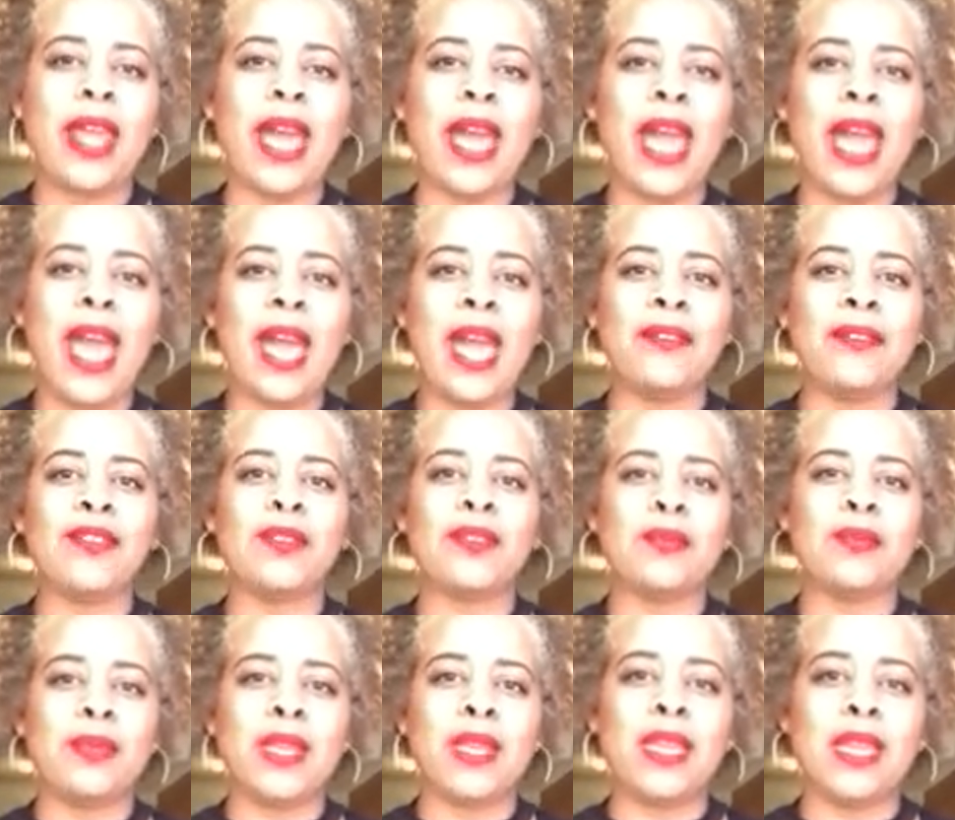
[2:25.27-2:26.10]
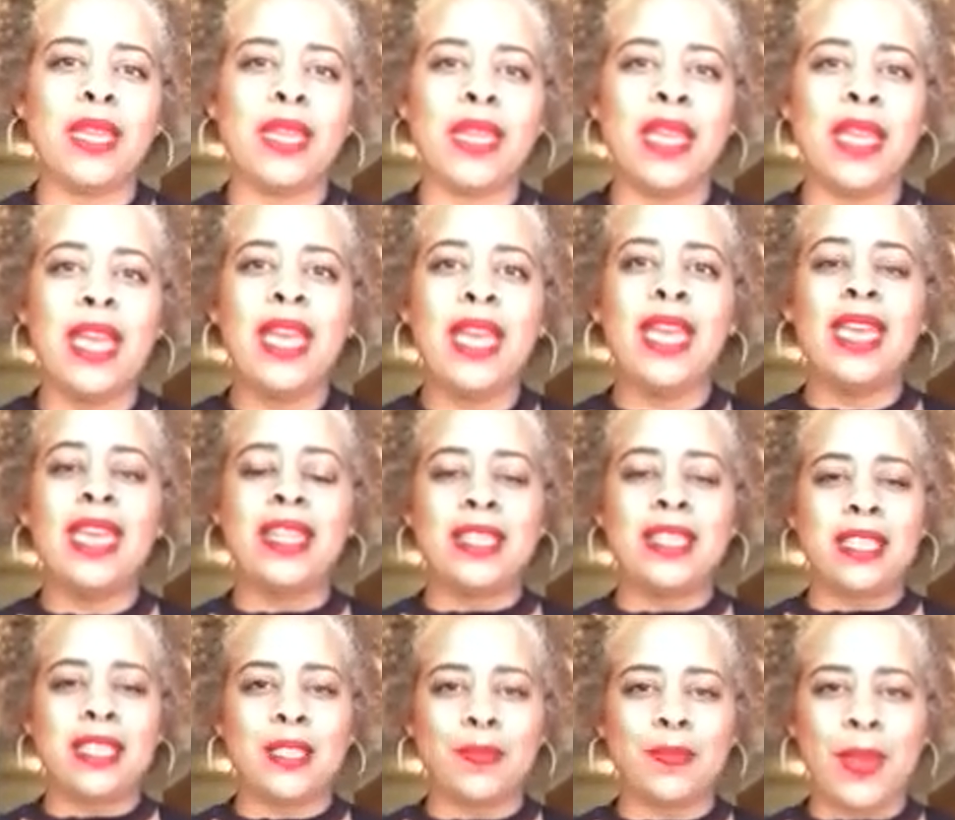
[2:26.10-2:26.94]
I have to be in a
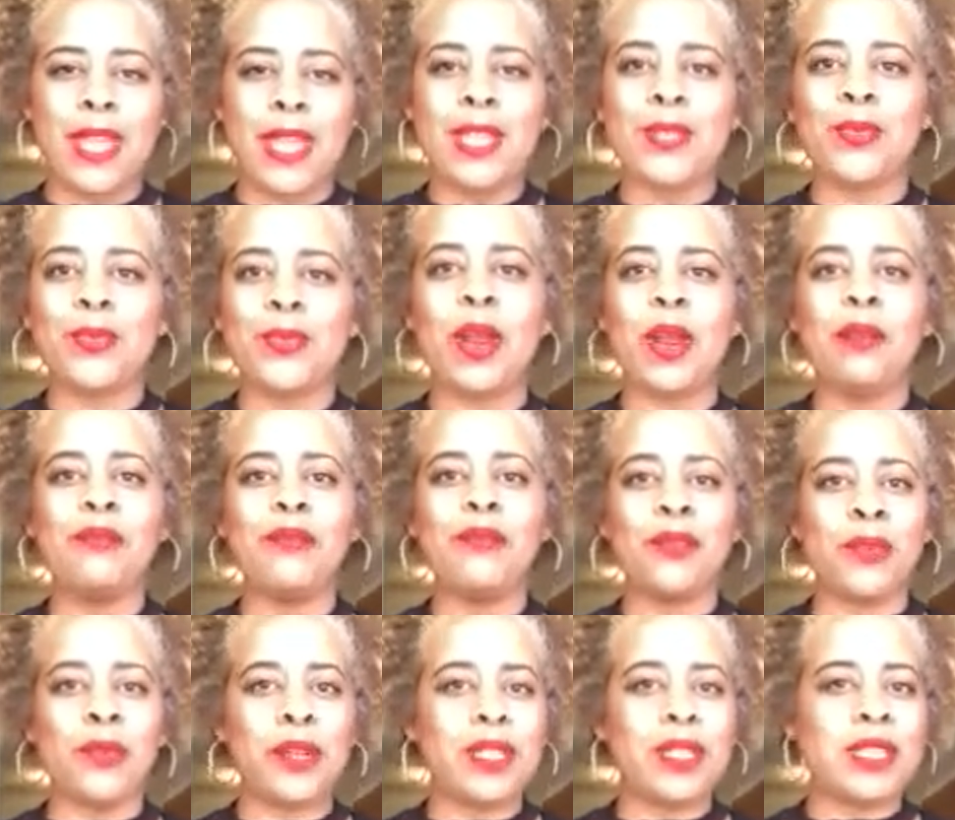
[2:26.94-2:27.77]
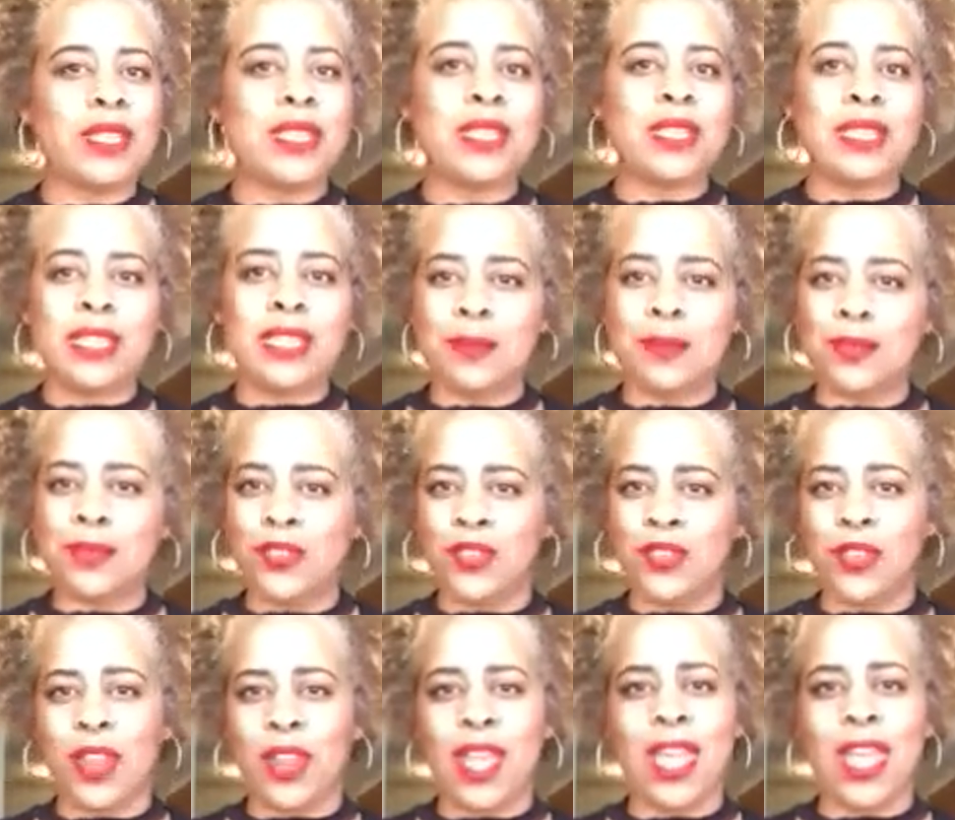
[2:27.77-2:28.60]
space where I'm forced to sit up
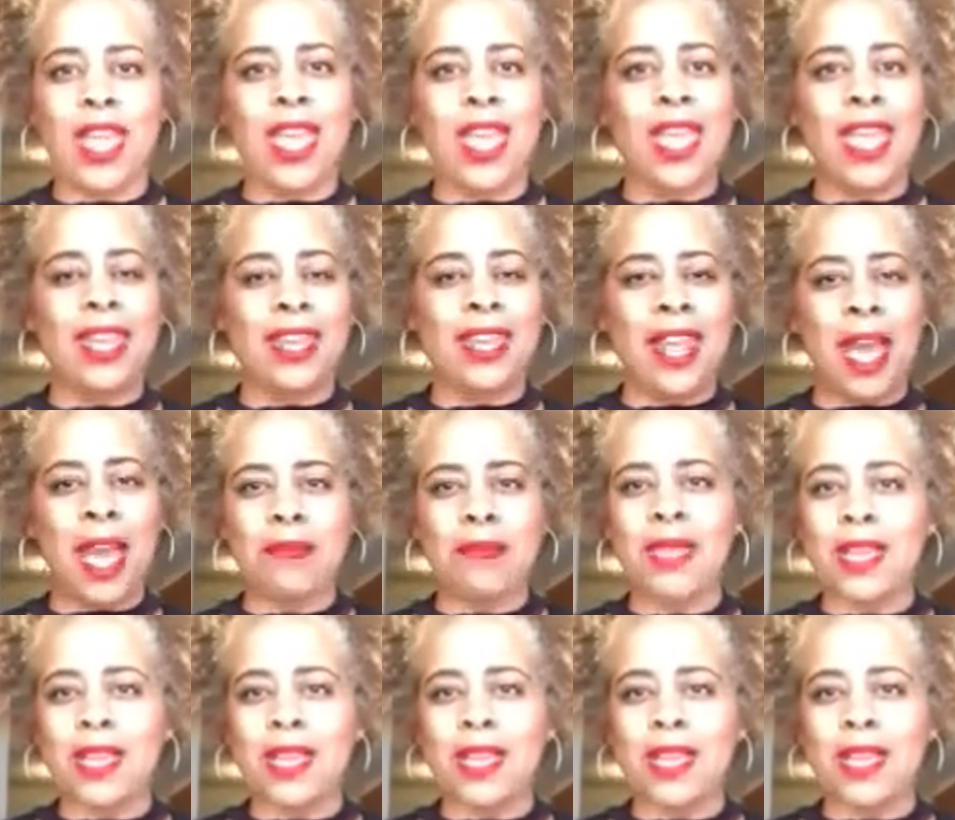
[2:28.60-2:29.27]
straight and not be